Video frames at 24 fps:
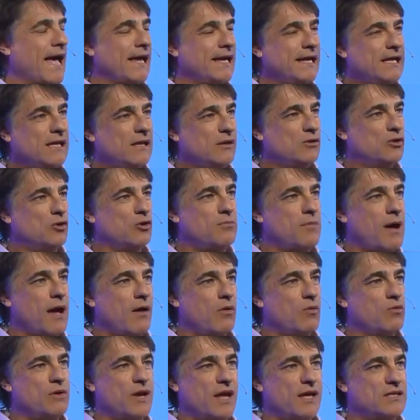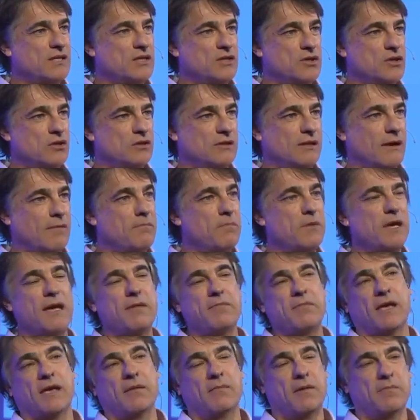collapse in the desert,
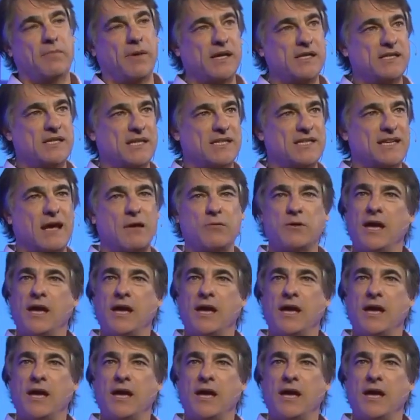things like that.